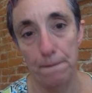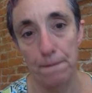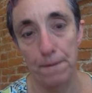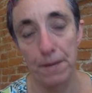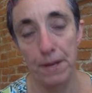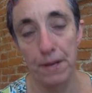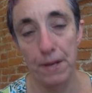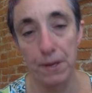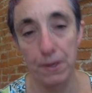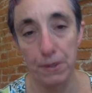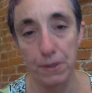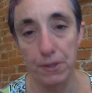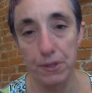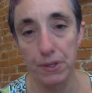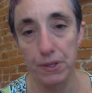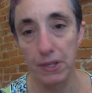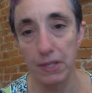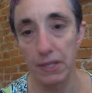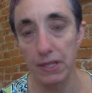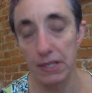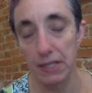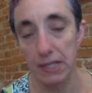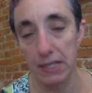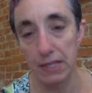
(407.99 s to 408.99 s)
he
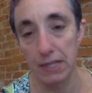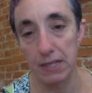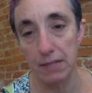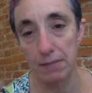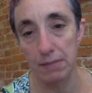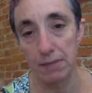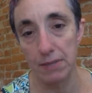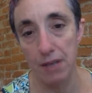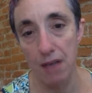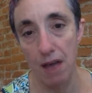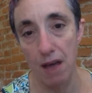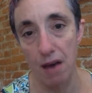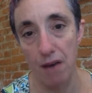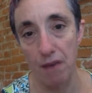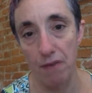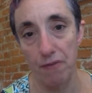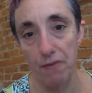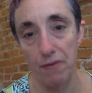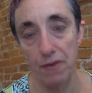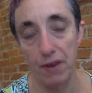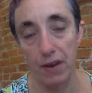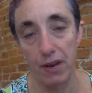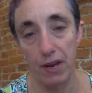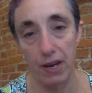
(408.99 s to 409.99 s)
usually sees
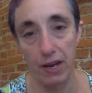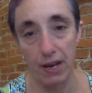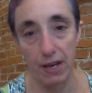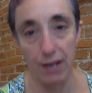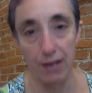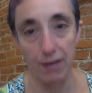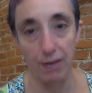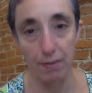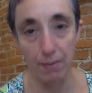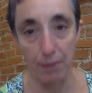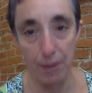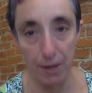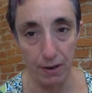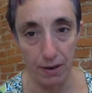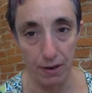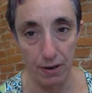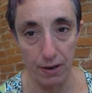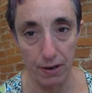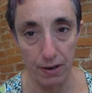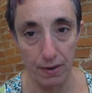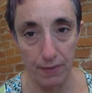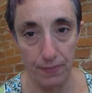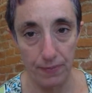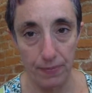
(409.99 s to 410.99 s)
himself in the
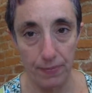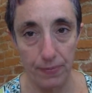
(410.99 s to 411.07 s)
mirror.